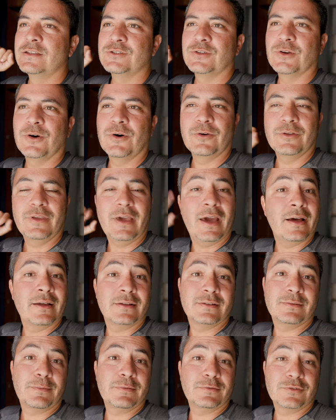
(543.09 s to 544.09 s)
So yeah,
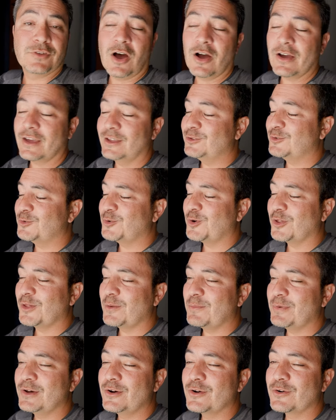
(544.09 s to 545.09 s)
talking to
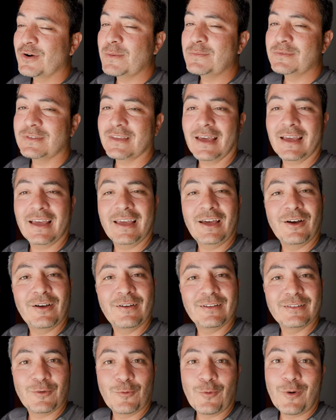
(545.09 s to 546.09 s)
other pilgrims, and
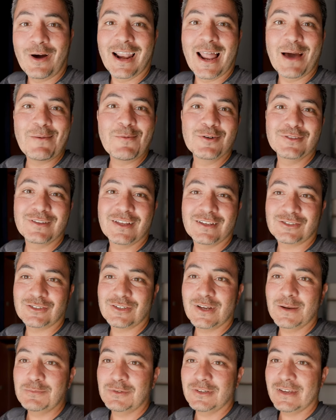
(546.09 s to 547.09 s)
while I'm on the
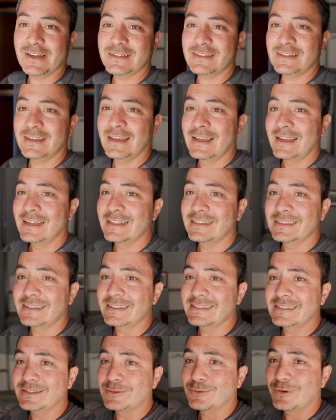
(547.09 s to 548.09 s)
subject,
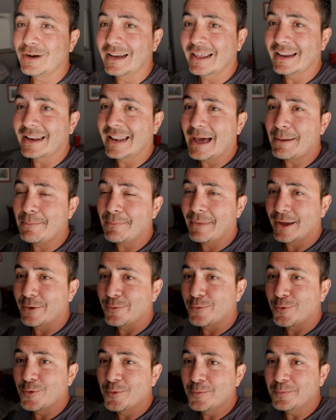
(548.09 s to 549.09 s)
this is really not my
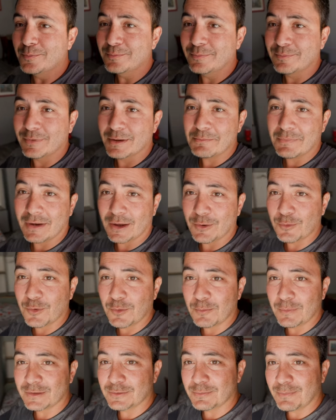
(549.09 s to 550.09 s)
room, but my
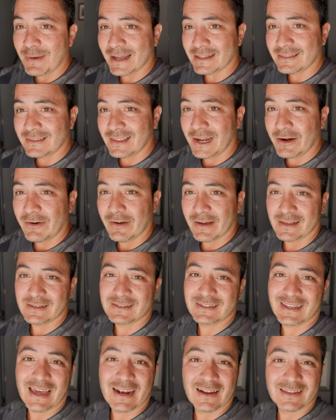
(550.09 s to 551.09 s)
room is back there and
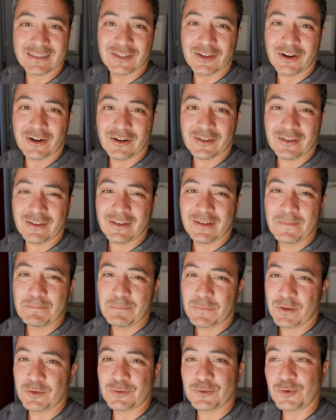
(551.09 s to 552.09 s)
it's kind of dark
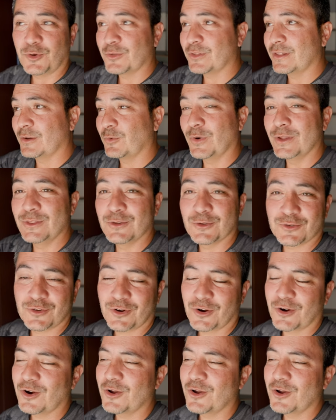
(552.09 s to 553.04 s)
because all the windows are